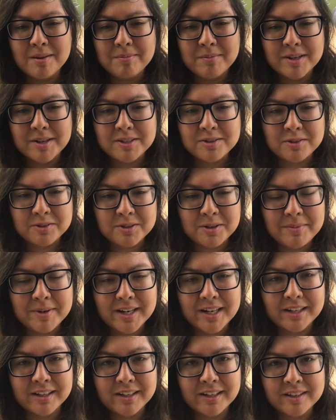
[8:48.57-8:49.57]
My social
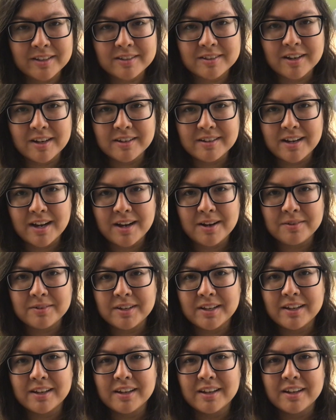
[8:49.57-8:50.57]
media links are
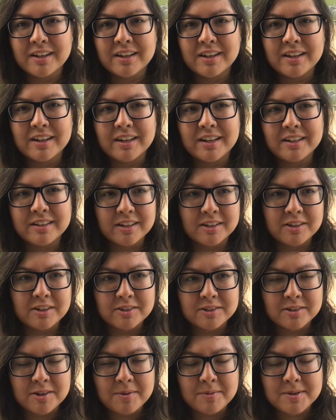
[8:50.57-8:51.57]
down in the
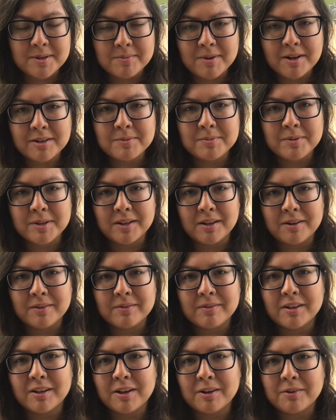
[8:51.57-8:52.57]
description box below,
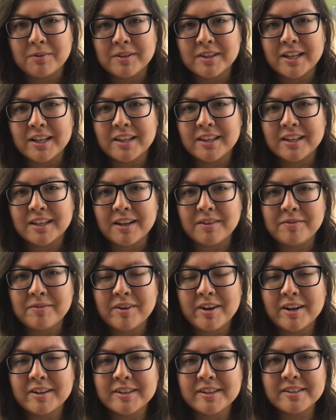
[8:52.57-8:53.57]
along with anything that I
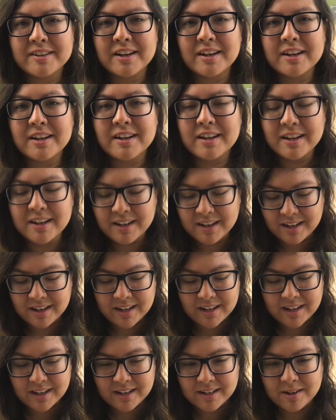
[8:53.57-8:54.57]
forgot to say.
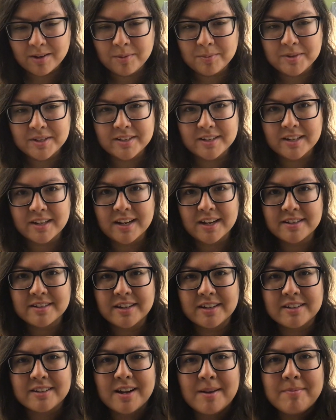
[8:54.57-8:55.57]
And I hope to see you guys
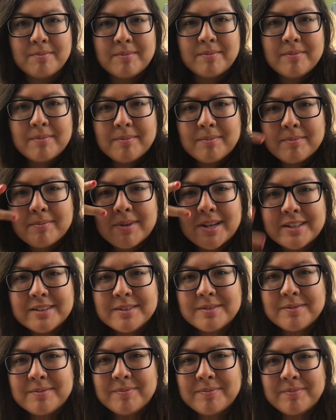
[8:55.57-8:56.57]
next time. Peace.